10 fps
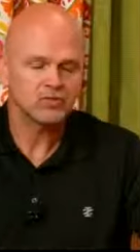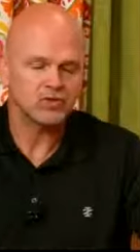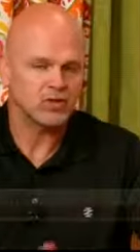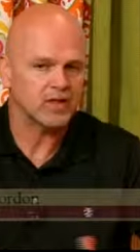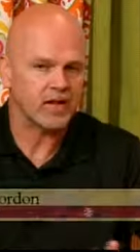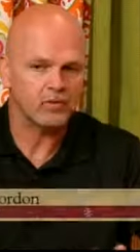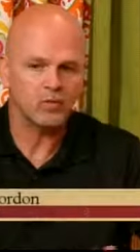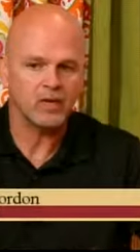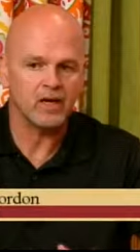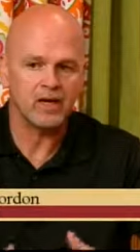Sure can.
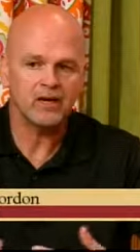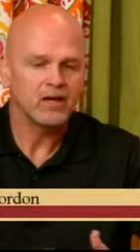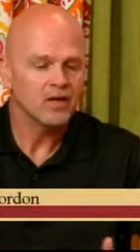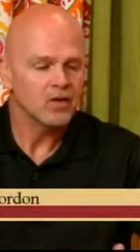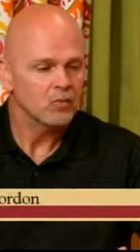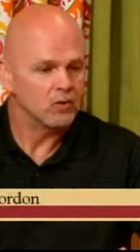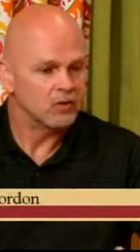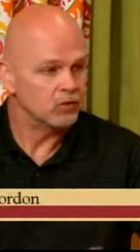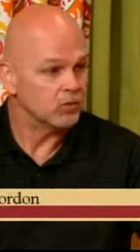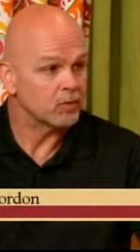We, uh, we
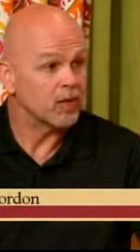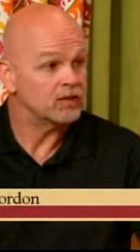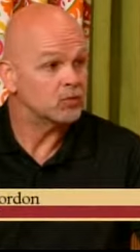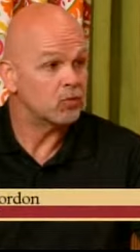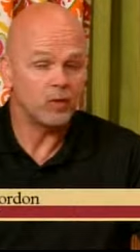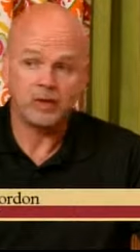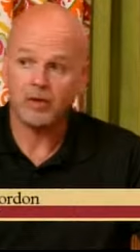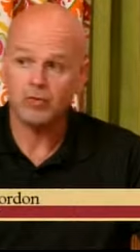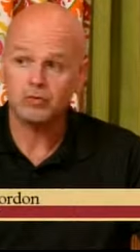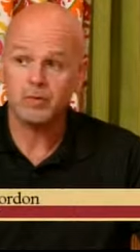do replacement
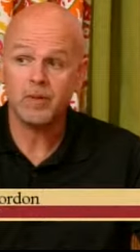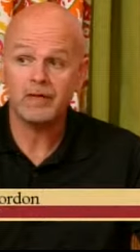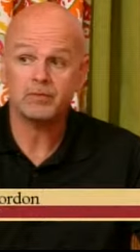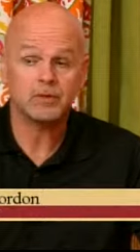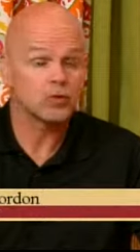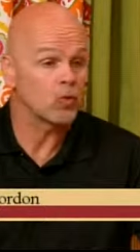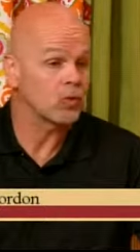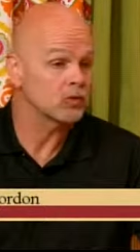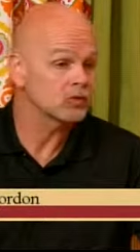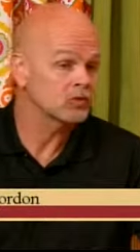windows, replacement
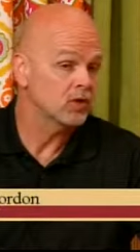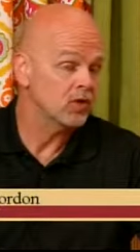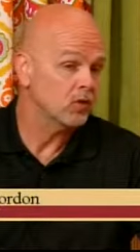doors,